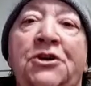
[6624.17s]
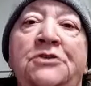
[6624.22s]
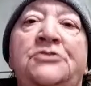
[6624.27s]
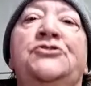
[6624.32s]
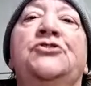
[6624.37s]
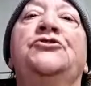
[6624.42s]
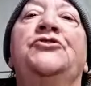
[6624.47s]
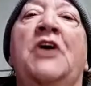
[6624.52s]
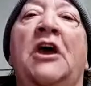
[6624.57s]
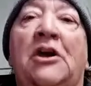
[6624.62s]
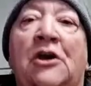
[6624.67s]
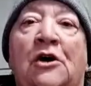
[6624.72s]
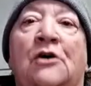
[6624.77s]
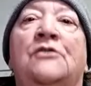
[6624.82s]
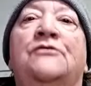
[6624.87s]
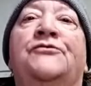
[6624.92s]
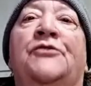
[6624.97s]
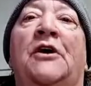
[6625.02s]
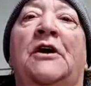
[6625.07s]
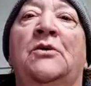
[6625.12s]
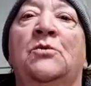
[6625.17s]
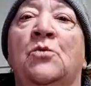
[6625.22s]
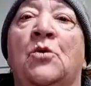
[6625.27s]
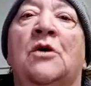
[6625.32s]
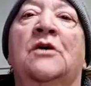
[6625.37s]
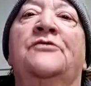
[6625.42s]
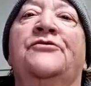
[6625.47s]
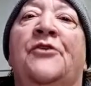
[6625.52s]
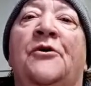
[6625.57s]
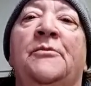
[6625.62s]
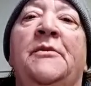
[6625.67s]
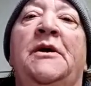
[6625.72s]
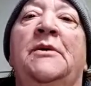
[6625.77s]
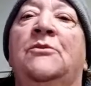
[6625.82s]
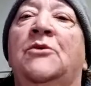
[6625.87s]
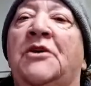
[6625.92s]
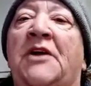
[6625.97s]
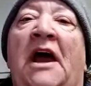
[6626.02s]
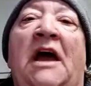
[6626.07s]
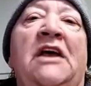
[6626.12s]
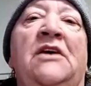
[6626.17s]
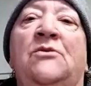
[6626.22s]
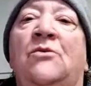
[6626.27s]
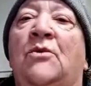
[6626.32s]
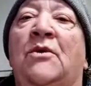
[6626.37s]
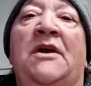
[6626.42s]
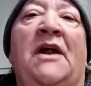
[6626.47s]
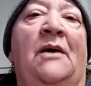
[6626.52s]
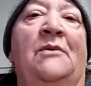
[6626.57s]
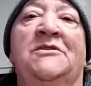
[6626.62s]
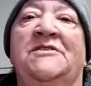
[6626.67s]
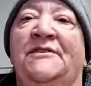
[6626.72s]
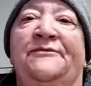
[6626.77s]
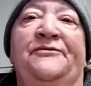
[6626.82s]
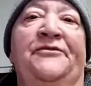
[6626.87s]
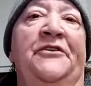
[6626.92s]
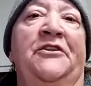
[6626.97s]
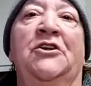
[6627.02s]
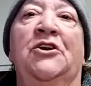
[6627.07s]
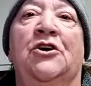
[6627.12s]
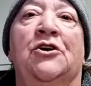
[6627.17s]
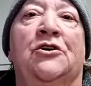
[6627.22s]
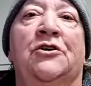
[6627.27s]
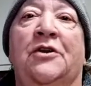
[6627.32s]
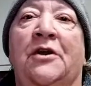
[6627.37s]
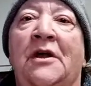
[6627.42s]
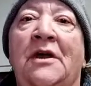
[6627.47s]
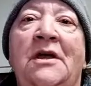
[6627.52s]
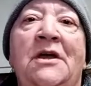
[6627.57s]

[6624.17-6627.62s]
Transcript: used to take over and work for me when I when I wasn't feeling good.